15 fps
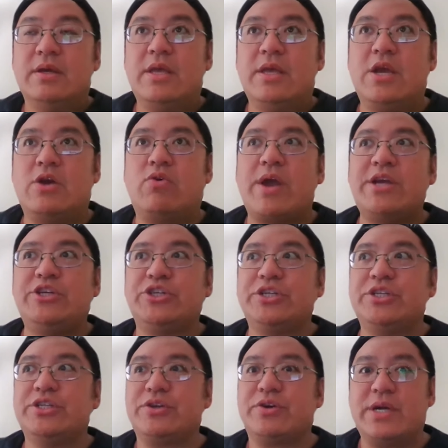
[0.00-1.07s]

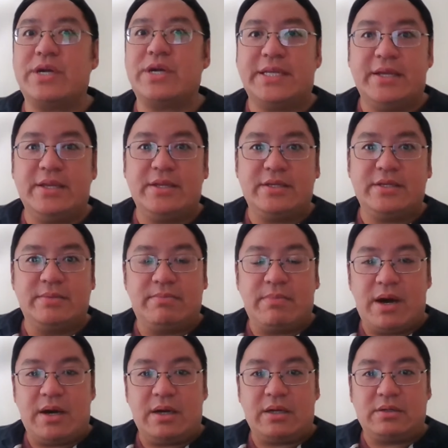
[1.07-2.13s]
equations are intended to
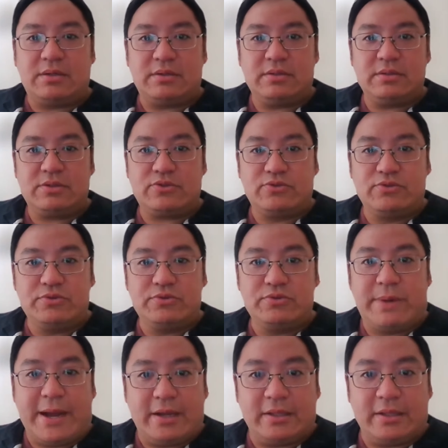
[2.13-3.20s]
model true
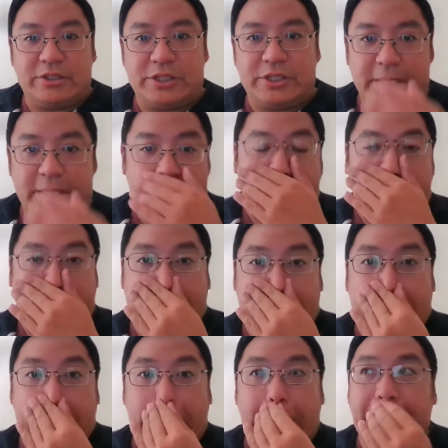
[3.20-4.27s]
biology,
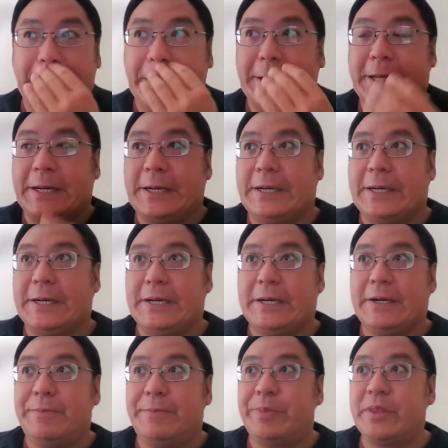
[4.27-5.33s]
and
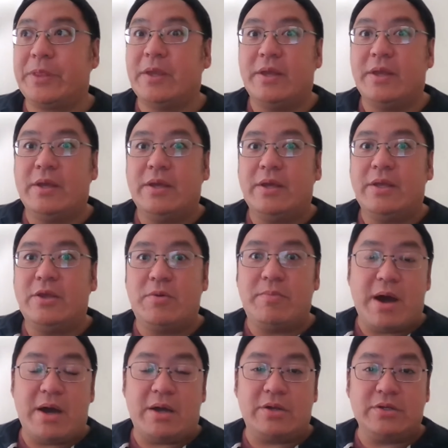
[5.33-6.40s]

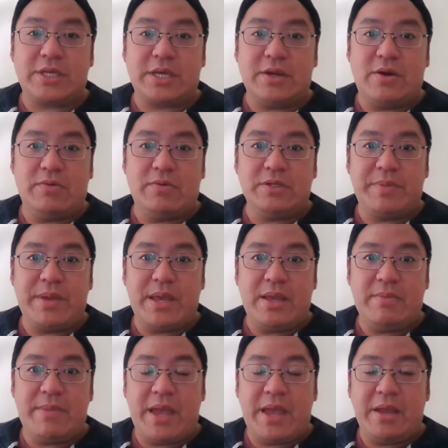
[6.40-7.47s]
models can always be
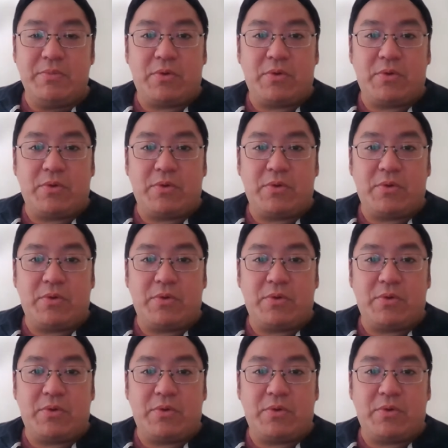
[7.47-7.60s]
made